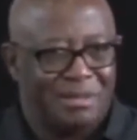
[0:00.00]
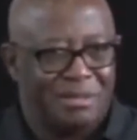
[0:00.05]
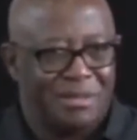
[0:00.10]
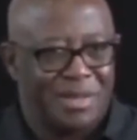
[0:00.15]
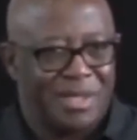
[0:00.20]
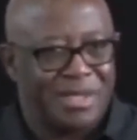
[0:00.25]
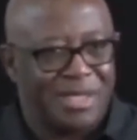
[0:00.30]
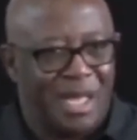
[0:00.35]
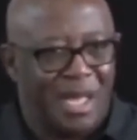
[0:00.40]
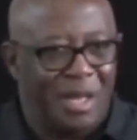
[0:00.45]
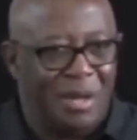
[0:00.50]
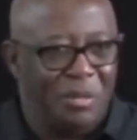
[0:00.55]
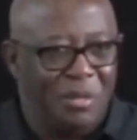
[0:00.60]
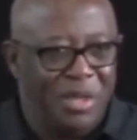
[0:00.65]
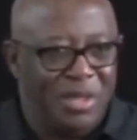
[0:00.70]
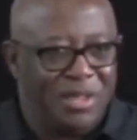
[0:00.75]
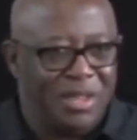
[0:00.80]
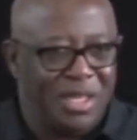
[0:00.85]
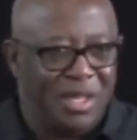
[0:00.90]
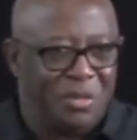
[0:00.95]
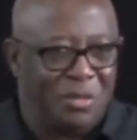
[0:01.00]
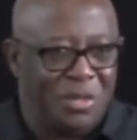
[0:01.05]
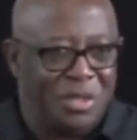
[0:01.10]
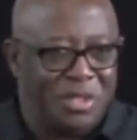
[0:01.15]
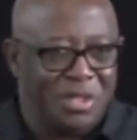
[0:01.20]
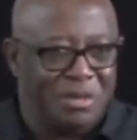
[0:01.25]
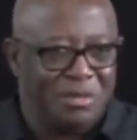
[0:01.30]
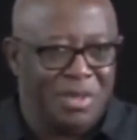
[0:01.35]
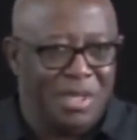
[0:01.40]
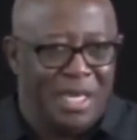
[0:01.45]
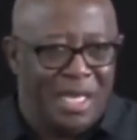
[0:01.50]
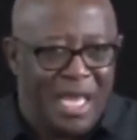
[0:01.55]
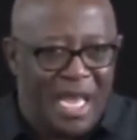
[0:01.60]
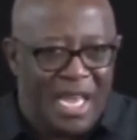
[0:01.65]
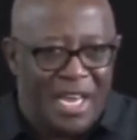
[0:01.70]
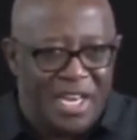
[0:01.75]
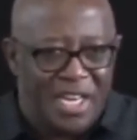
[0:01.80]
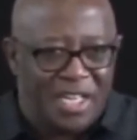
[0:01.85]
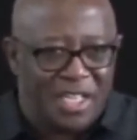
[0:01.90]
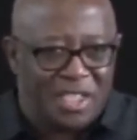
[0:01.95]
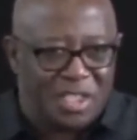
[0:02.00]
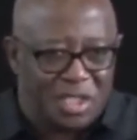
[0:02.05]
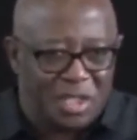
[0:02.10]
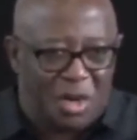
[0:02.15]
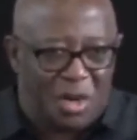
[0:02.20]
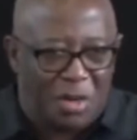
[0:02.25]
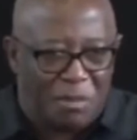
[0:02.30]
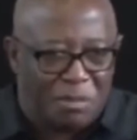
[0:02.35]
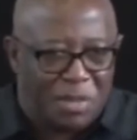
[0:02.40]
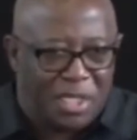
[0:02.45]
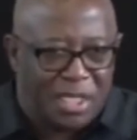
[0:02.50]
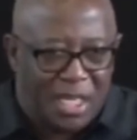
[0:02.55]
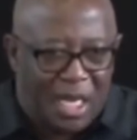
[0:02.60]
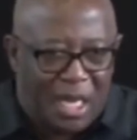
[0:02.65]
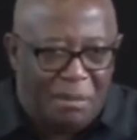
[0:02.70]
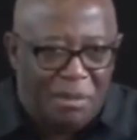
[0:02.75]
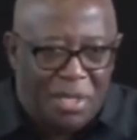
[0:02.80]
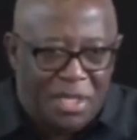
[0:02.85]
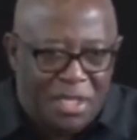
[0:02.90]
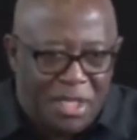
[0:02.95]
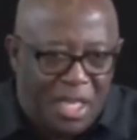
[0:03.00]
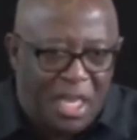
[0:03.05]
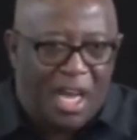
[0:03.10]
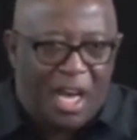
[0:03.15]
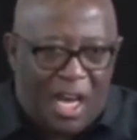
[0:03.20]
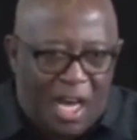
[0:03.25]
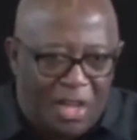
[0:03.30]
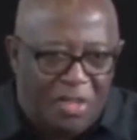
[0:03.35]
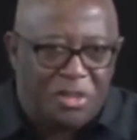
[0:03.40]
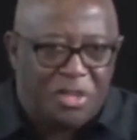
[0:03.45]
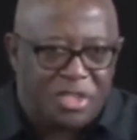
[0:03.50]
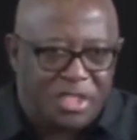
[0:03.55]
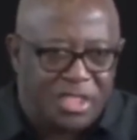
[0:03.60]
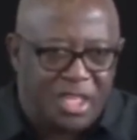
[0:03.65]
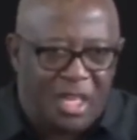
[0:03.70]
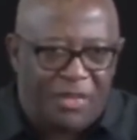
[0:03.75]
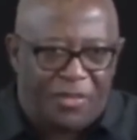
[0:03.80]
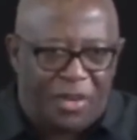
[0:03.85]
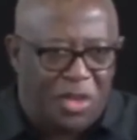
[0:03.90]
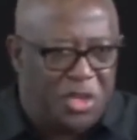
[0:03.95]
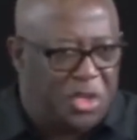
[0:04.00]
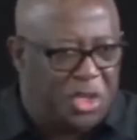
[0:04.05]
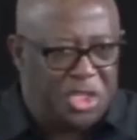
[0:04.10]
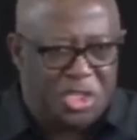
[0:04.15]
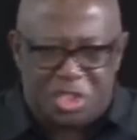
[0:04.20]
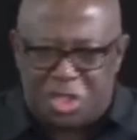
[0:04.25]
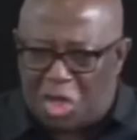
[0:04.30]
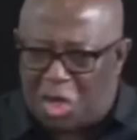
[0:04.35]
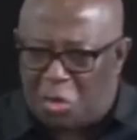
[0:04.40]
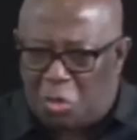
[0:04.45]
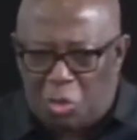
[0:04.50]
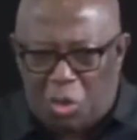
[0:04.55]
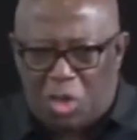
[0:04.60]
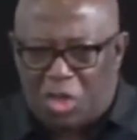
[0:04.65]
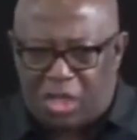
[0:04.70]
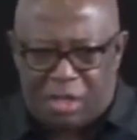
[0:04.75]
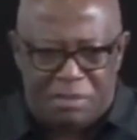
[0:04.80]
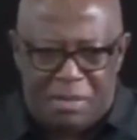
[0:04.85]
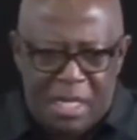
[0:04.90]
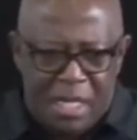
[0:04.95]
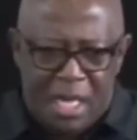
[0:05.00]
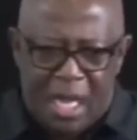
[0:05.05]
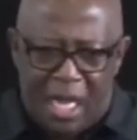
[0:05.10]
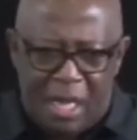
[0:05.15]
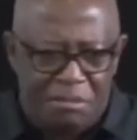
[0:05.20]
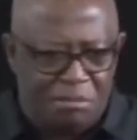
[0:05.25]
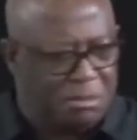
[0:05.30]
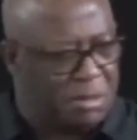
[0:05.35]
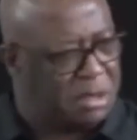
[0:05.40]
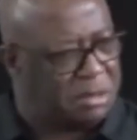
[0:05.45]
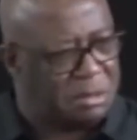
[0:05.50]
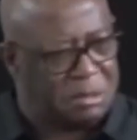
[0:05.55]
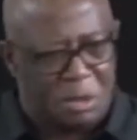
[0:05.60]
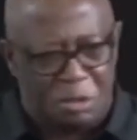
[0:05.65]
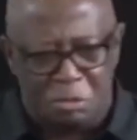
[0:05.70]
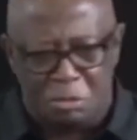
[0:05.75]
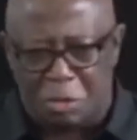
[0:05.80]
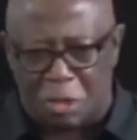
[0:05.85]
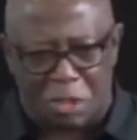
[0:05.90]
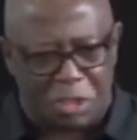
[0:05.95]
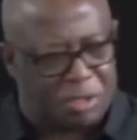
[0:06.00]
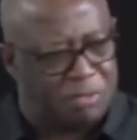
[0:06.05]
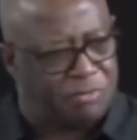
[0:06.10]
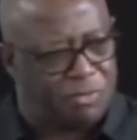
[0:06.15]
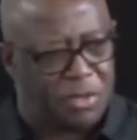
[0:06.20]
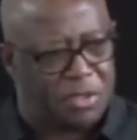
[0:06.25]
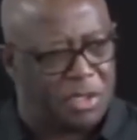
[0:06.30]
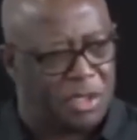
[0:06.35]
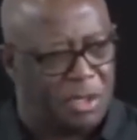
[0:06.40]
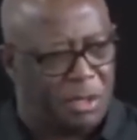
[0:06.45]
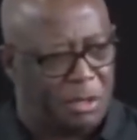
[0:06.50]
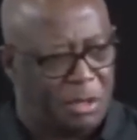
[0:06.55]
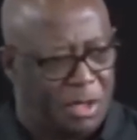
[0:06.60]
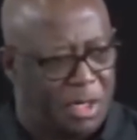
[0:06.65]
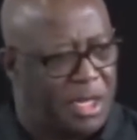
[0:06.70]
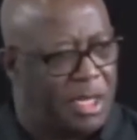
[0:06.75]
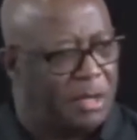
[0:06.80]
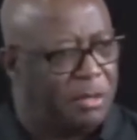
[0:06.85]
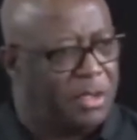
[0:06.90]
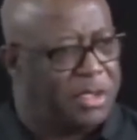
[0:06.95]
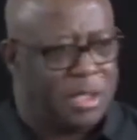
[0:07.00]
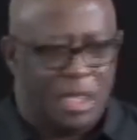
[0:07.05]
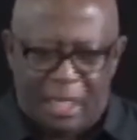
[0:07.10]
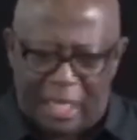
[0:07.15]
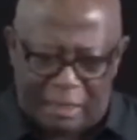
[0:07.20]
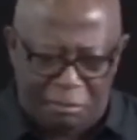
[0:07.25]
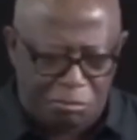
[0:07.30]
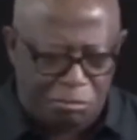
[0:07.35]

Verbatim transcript: because how we think we should be. And it start becoming other stuff. Or oh, you can start working. I'm home, I'm working for the Lord. Which I'm